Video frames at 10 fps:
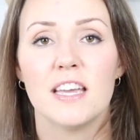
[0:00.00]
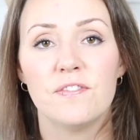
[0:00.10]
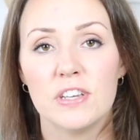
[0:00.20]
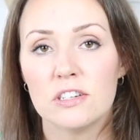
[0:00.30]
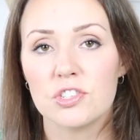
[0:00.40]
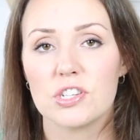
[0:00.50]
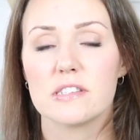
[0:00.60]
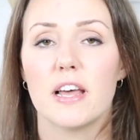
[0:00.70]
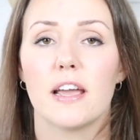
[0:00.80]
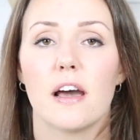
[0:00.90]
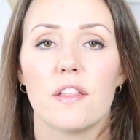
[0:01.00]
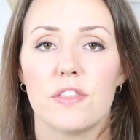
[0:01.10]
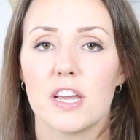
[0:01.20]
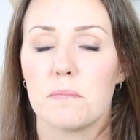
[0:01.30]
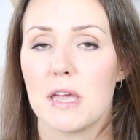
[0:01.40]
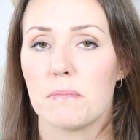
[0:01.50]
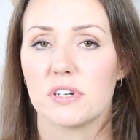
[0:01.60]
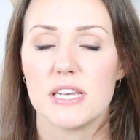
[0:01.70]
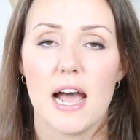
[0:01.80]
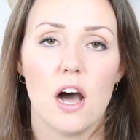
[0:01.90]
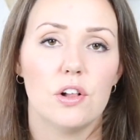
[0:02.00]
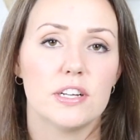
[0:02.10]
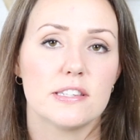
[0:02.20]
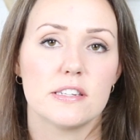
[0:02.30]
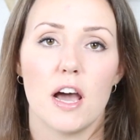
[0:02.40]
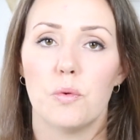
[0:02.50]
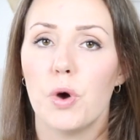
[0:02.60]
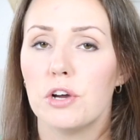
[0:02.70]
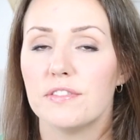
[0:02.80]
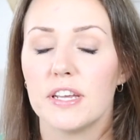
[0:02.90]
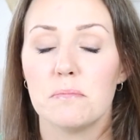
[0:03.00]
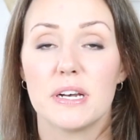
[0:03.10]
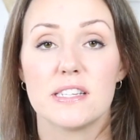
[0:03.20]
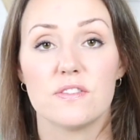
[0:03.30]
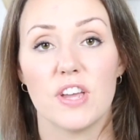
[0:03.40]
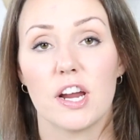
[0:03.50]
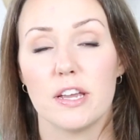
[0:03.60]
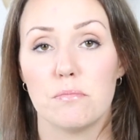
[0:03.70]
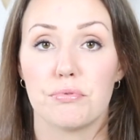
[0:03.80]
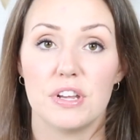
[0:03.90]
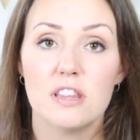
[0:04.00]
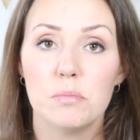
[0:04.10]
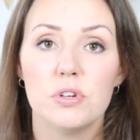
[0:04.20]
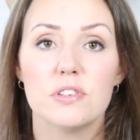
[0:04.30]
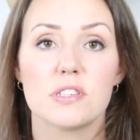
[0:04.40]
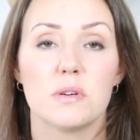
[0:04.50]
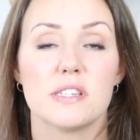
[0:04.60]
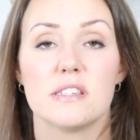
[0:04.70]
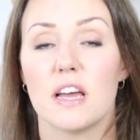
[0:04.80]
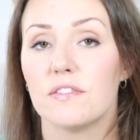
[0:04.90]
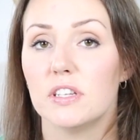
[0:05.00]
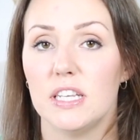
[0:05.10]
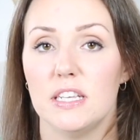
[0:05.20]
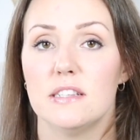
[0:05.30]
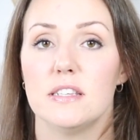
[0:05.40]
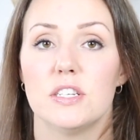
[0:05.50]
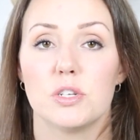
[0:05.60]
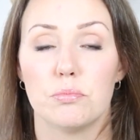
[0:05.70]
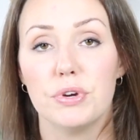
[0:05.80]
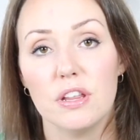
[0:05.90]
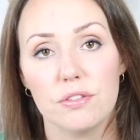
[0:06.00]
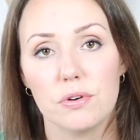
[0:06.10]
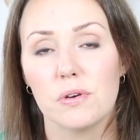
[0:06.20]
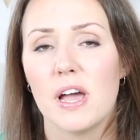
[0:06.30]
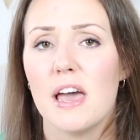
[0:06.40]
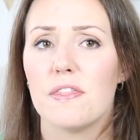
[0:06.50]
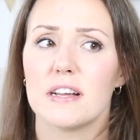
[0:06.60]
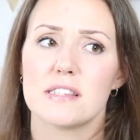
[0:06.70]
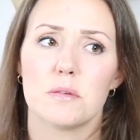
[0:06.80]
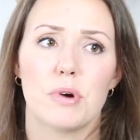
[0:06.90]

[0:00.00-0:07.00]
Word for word: It feels just like a thick paper towel. It's not woven, but it's very breathable. So it's definitely easy to breathe through. That's the